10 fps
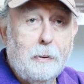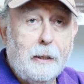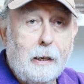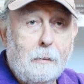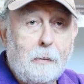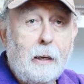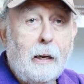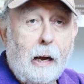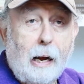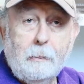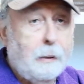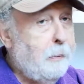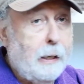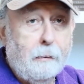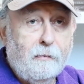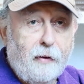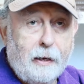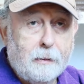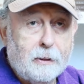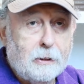become, I'm going to become
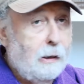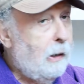famous.